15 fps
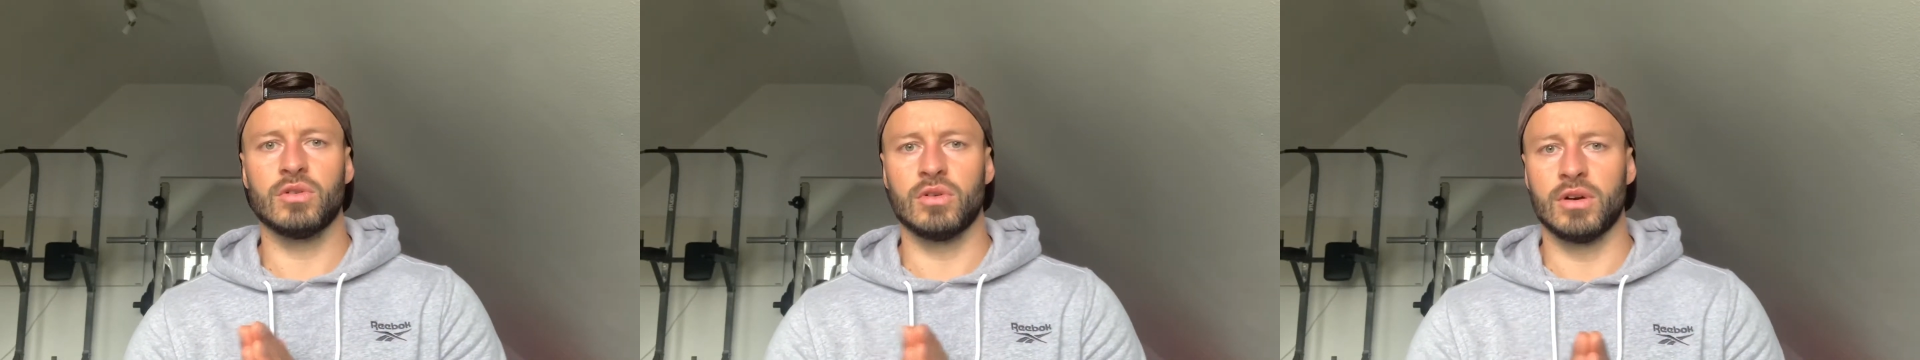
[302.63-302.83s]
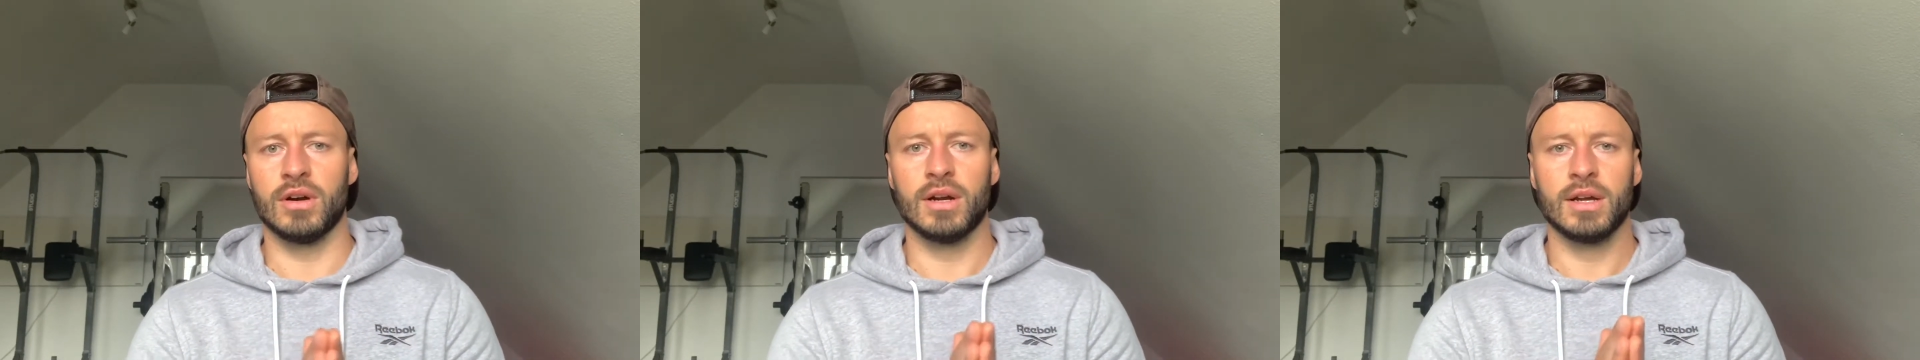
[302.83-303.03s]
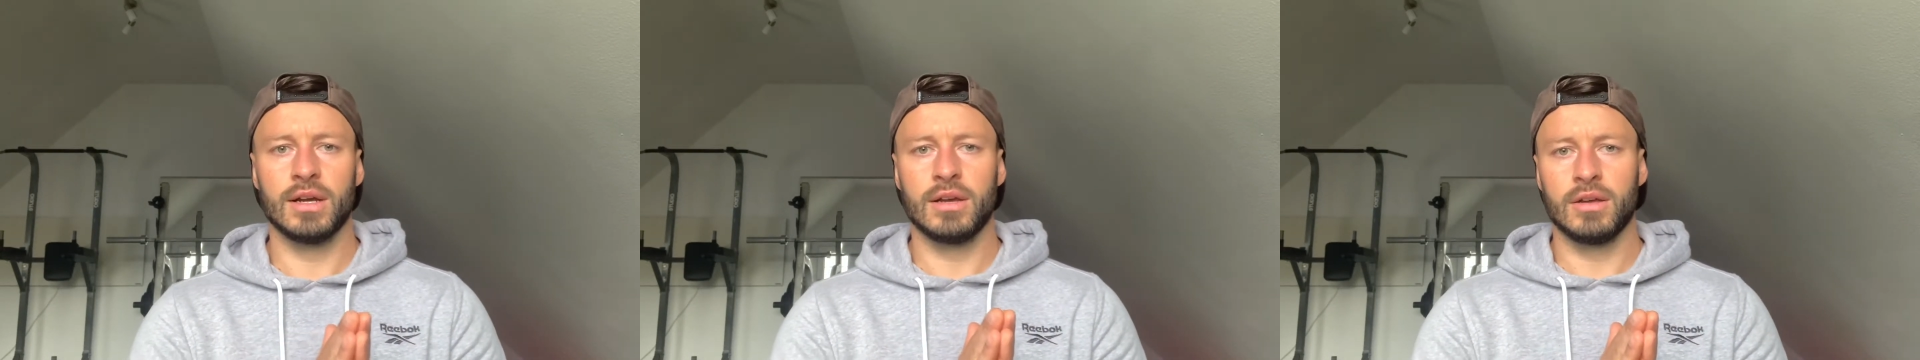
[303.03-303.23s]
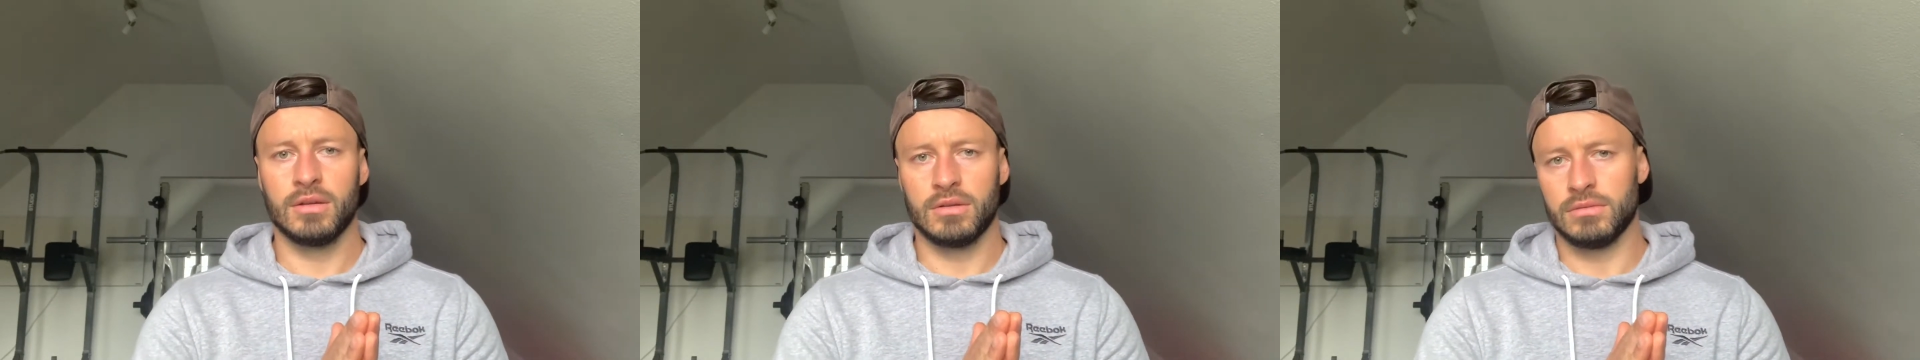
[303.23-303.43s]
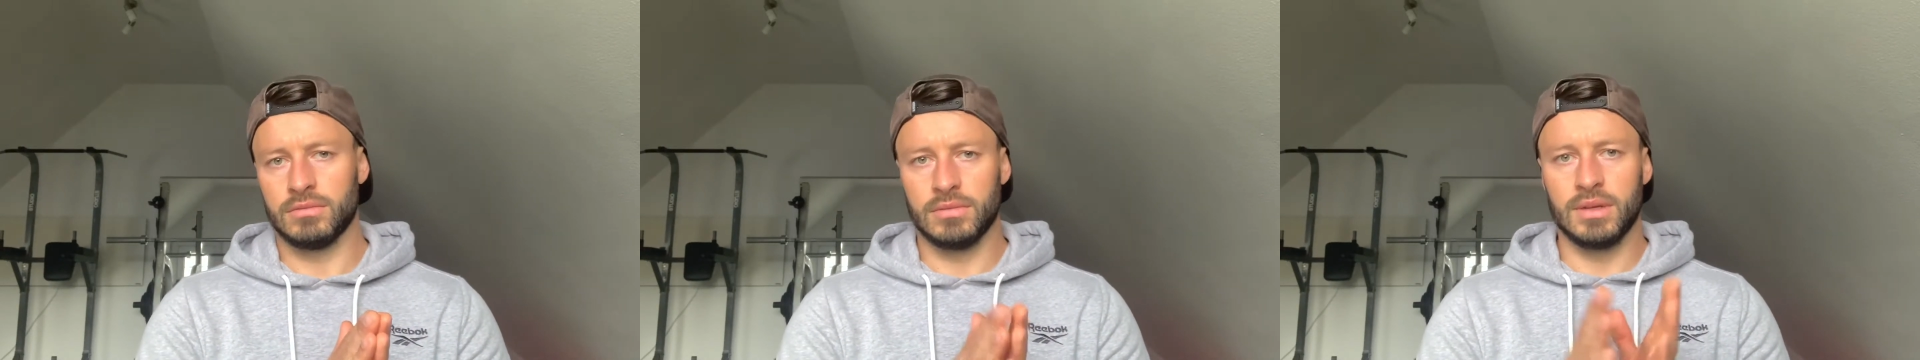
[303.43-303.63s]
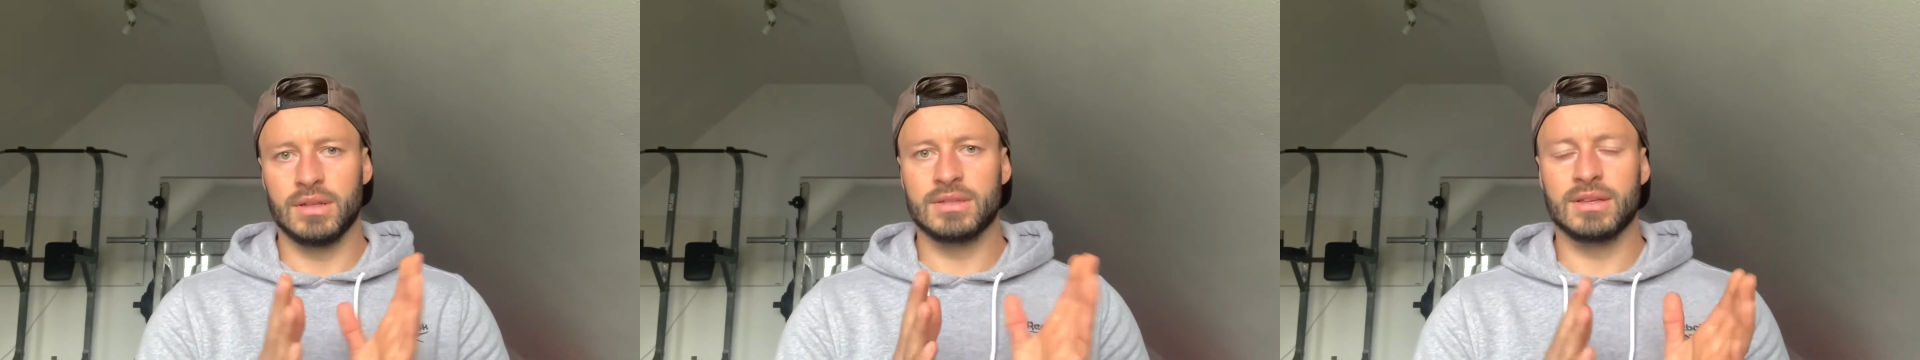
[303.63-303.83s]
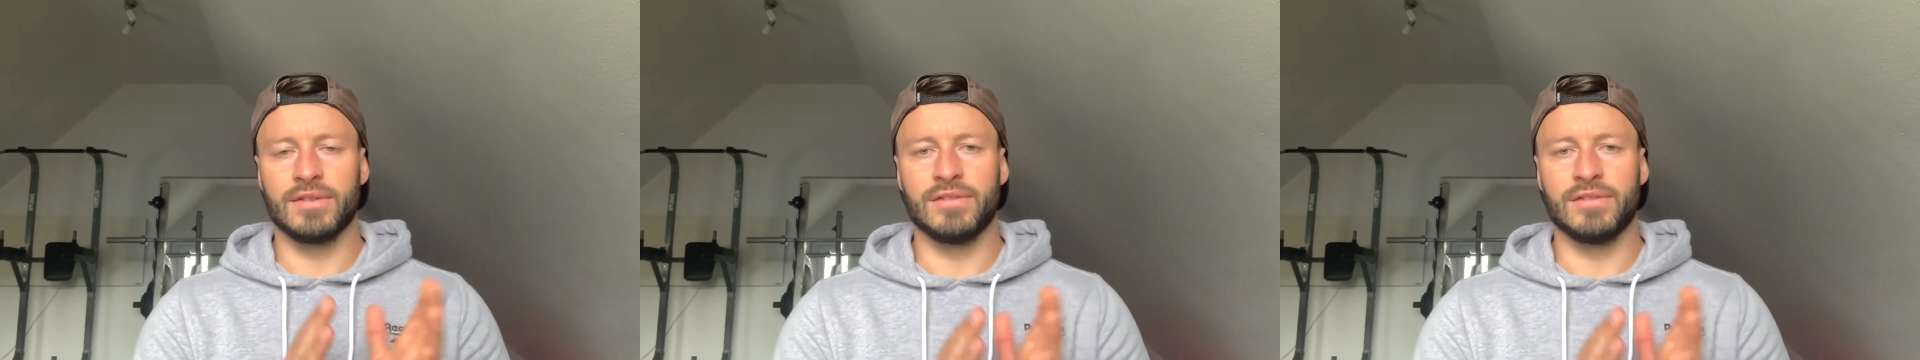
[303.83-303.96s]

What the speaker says: or it's a